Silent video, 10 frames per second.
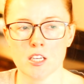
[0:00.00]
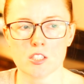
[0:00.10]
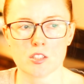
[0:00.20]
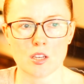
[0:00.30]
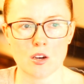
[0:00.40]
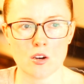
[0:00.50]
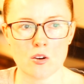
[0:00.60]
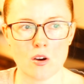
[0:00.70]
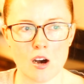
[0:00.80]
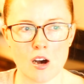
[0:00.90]

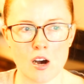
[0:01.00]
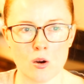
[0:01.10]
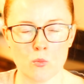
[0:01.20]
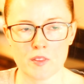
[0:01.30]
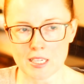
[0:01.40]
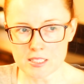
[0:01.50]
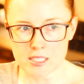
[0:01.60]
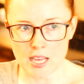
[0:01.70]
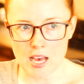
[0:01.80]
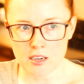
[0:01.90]
So with that
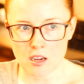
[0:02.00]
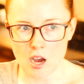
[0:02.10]
said,